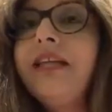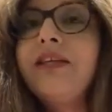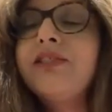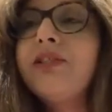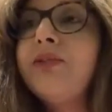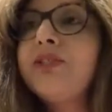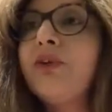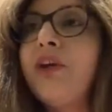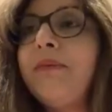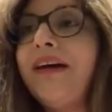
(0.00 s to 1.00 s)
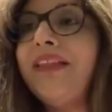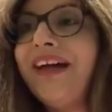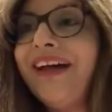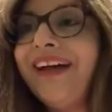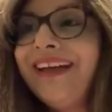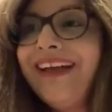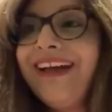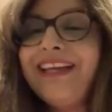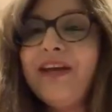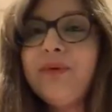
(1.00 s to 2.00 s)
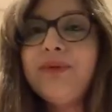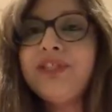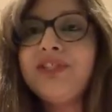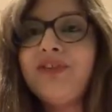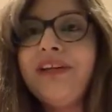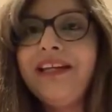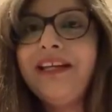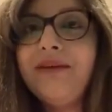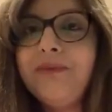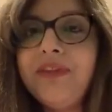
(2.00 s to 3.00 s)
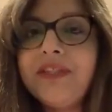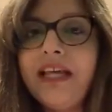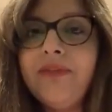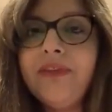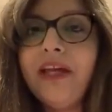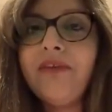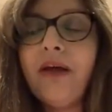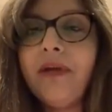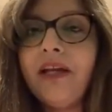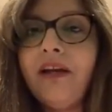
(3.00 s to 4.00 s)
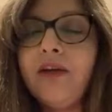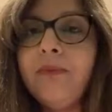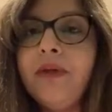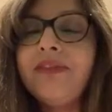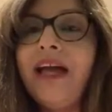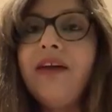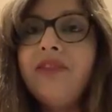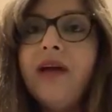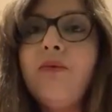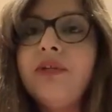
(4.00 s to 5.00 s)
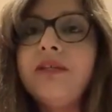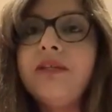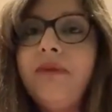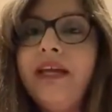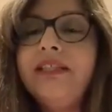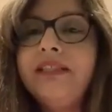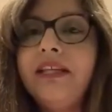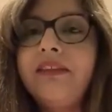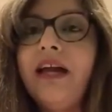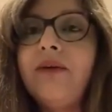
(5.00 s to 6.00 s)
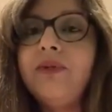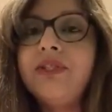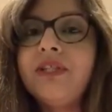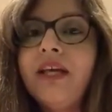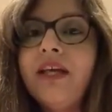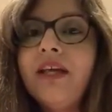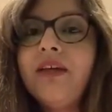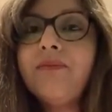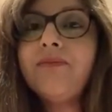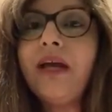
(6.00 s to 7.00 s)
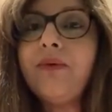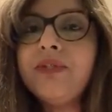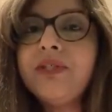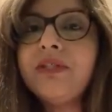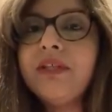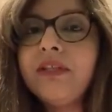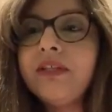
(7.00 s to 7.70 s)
Yeah, so sorry about that. Yeah, we were just struggling with the sound there, Rabbi Gluck. But that was amazing. That was